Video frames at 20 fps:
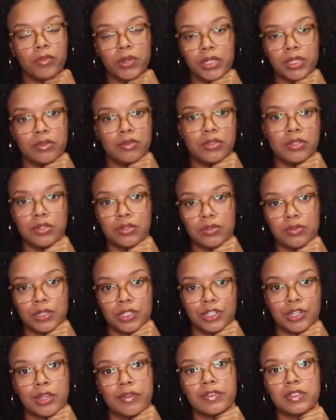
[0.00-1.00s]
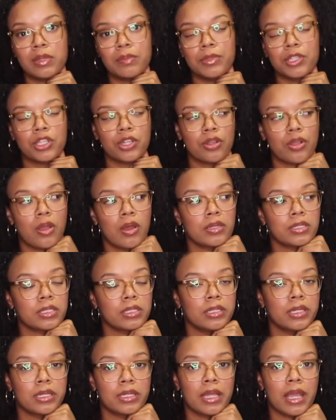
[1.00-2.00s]
when you do achieve something, you're
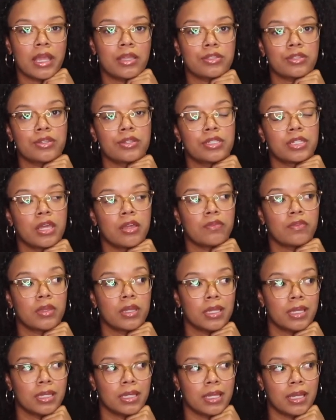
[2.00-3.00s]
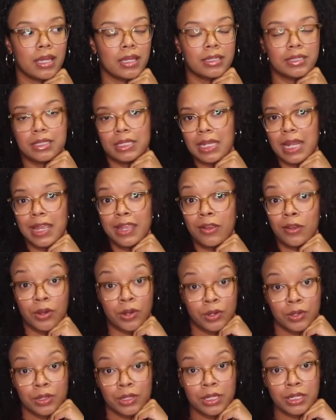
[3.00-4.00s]
constantly gonna ask yourself, did I
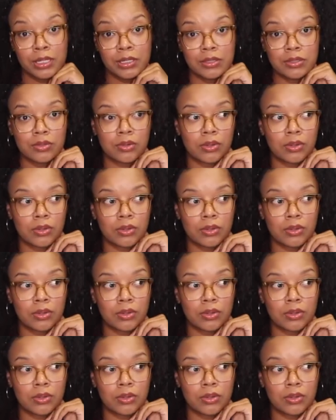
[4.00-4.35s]
earn this